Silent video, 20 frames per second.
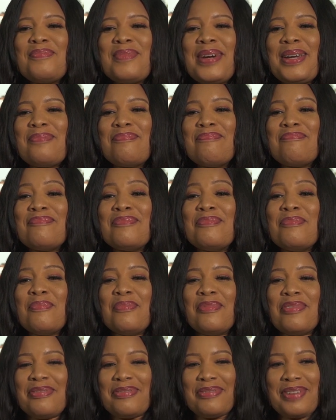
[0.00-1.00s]
my
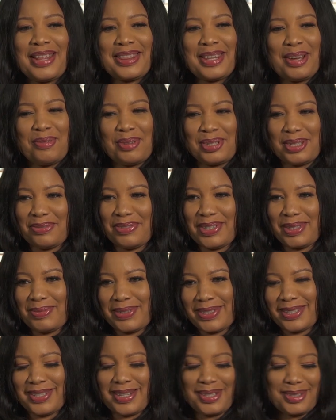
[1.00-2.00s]
father was the first
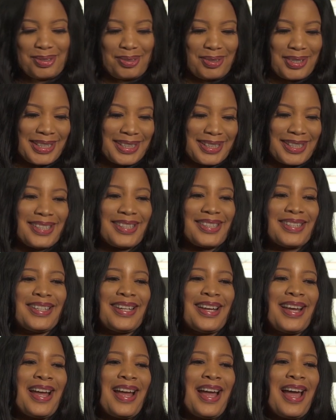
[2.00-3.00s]
person that saw it
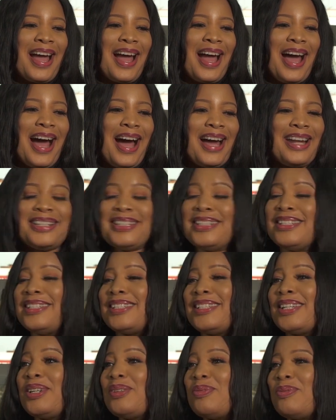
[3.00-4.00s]
and didn't
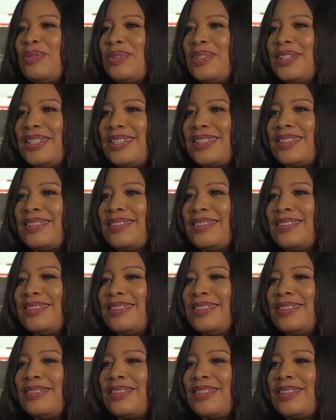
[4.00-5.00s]
say a word,
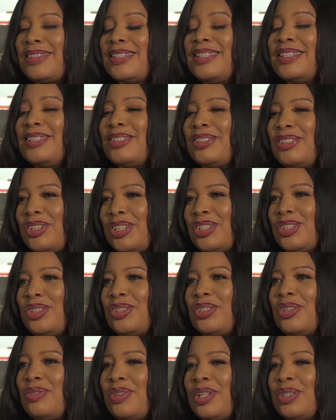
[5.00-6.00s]
because he's a
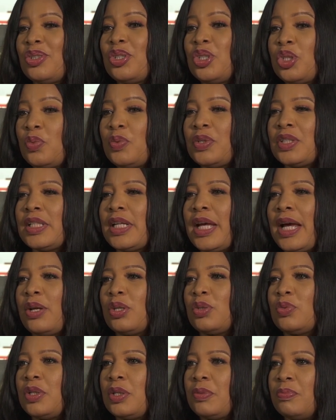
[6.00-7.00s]
traditional ruler, so he's always in the
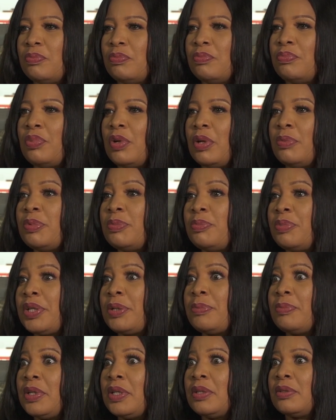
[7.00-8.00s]
house when they probably
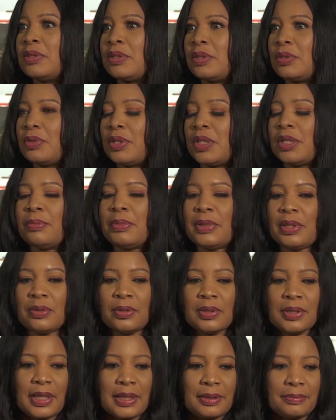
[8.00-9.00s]
bring meals to him and
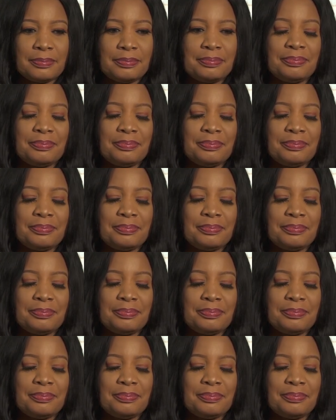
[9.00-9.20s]
all that.